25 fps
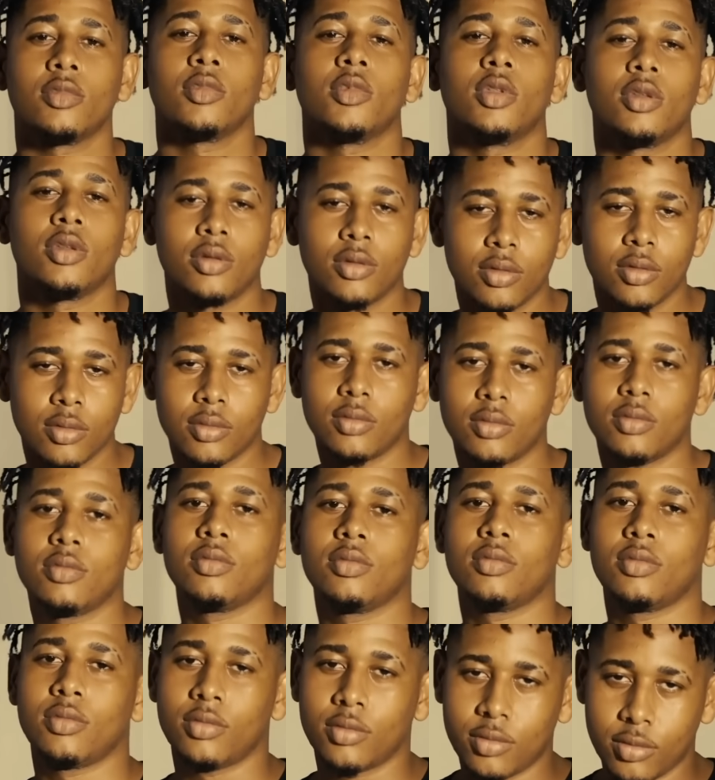to walk
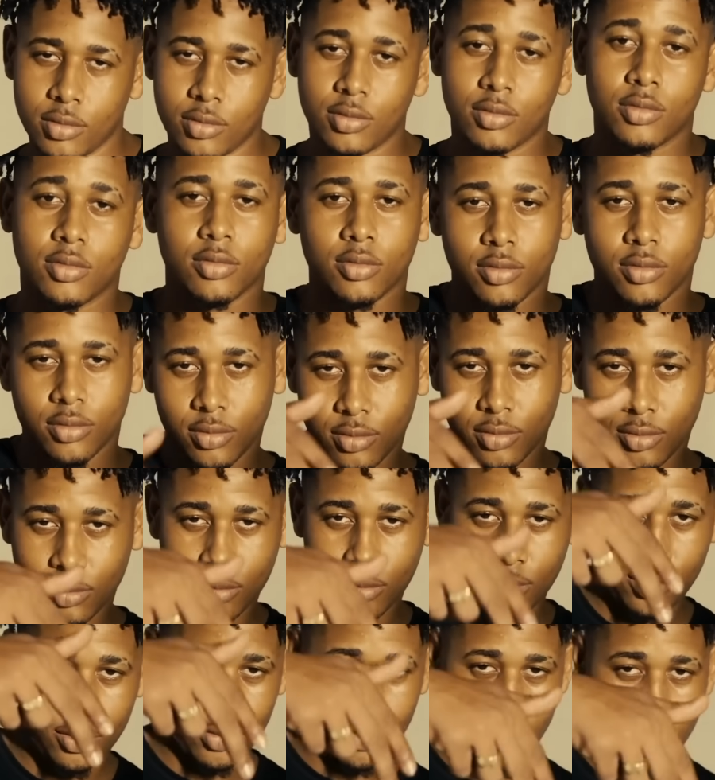over upon
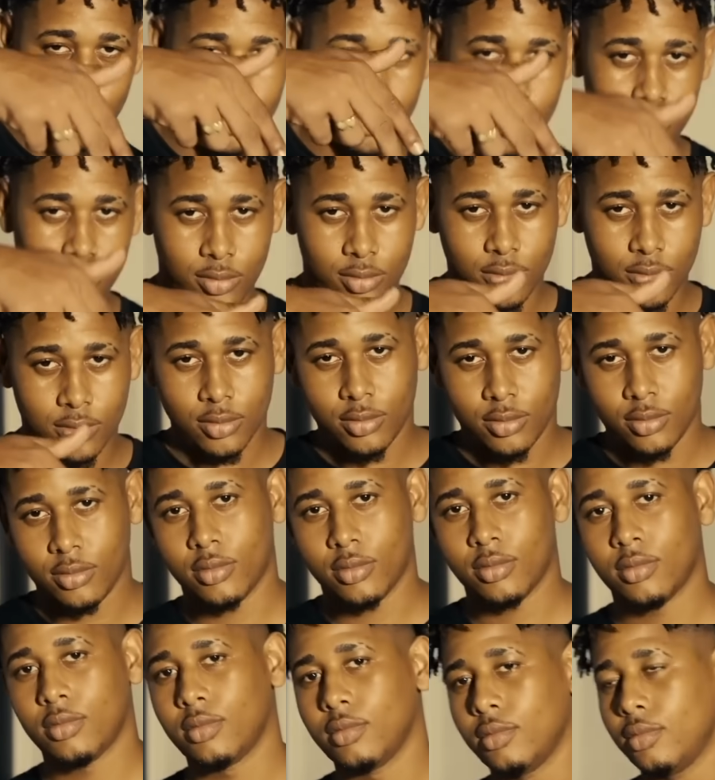Valiant. Because me